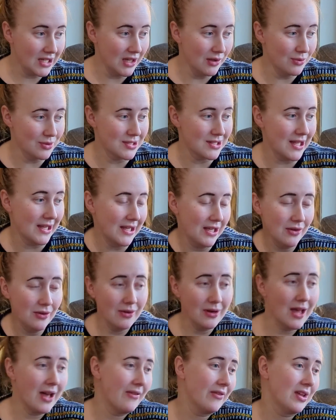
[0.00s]
It was like, you
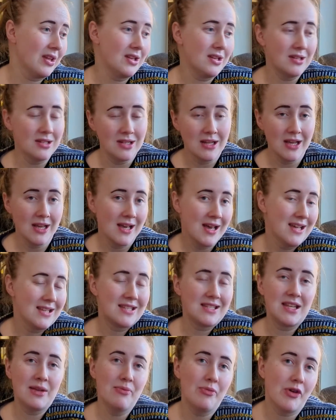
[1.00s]
don't have a
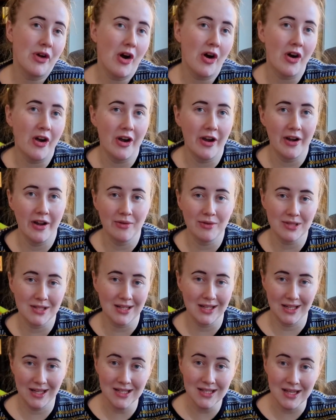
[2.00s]
SIM card. I was
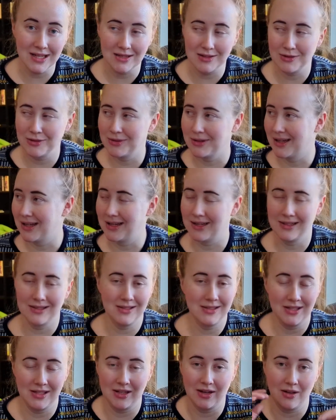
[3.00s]
like, yes, I do.
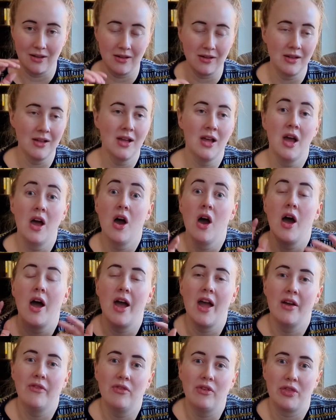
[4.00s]
And
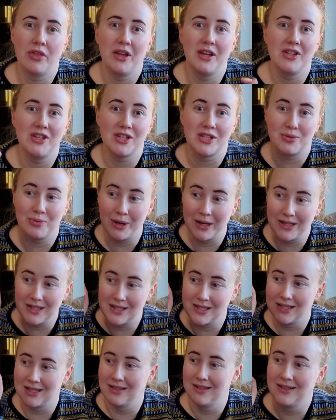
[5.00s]
everything just
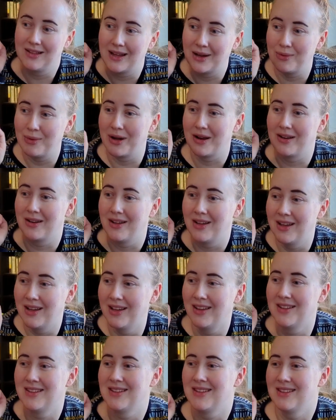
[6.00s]
went like one
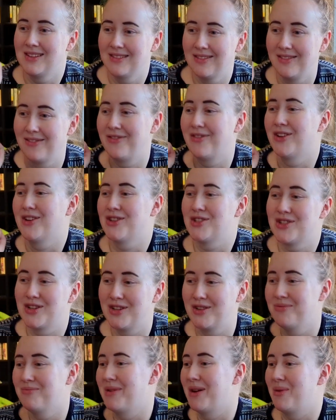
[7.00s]

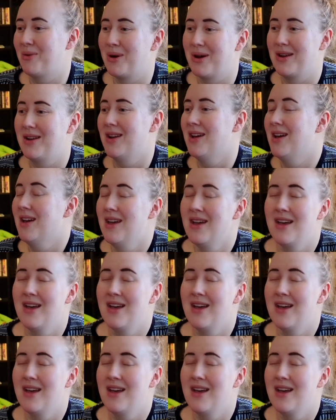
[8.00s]
function by one.